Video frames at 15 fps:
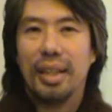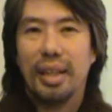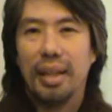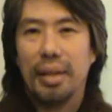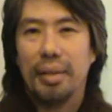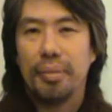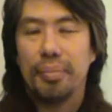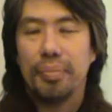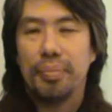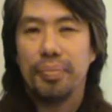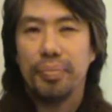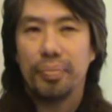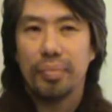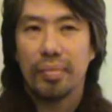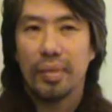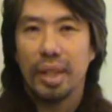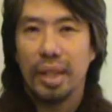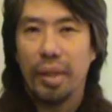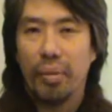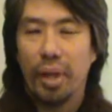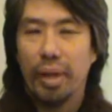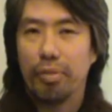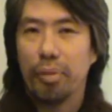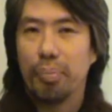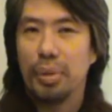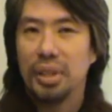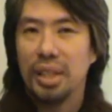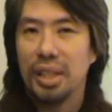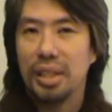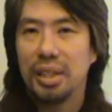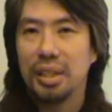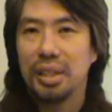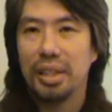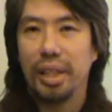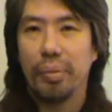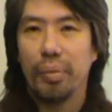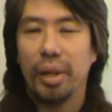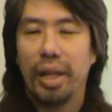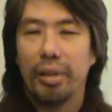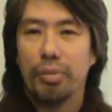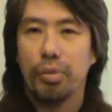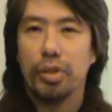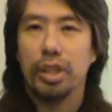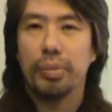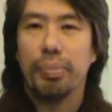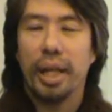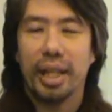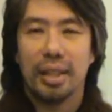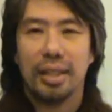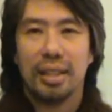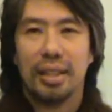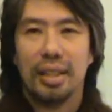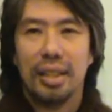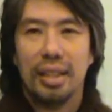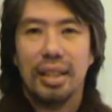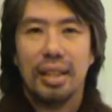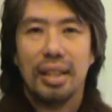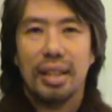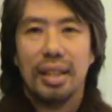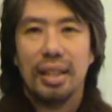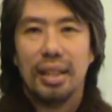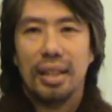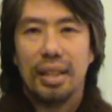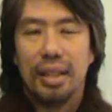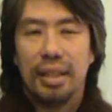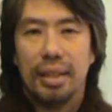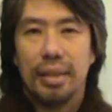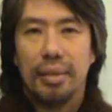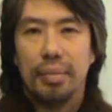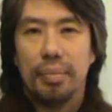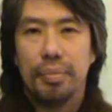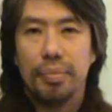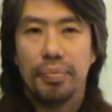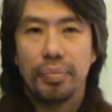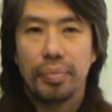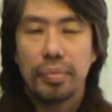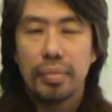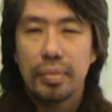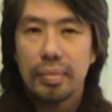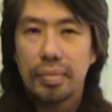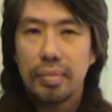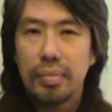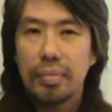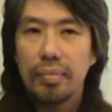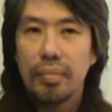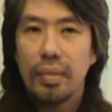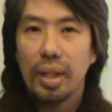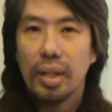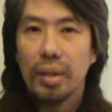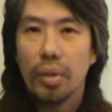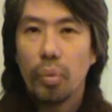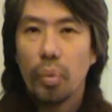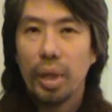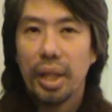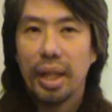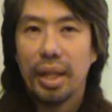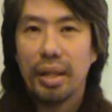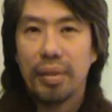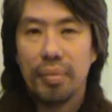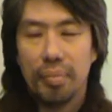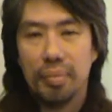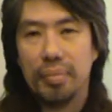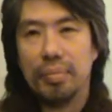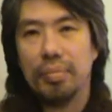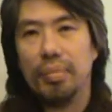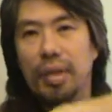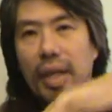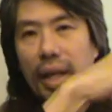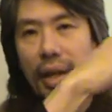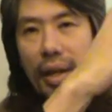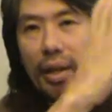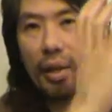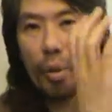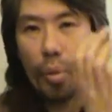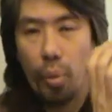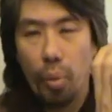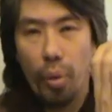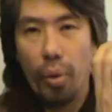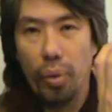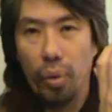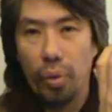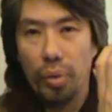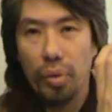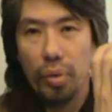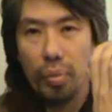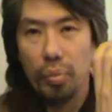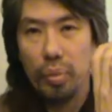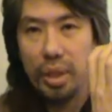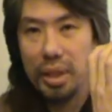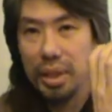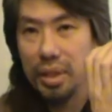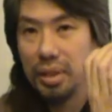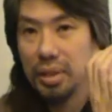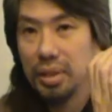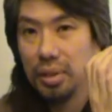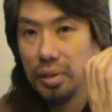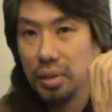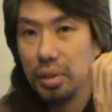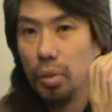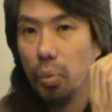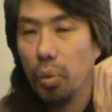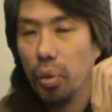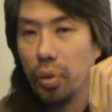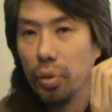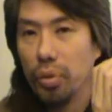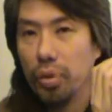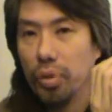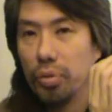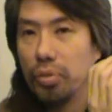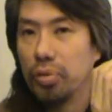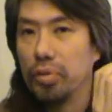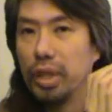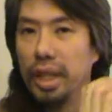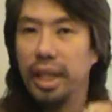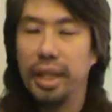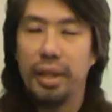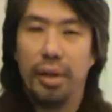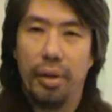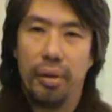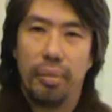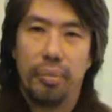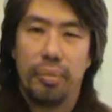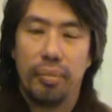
um, they will have a position, they will have respect um, within their world, which is the world of the ego.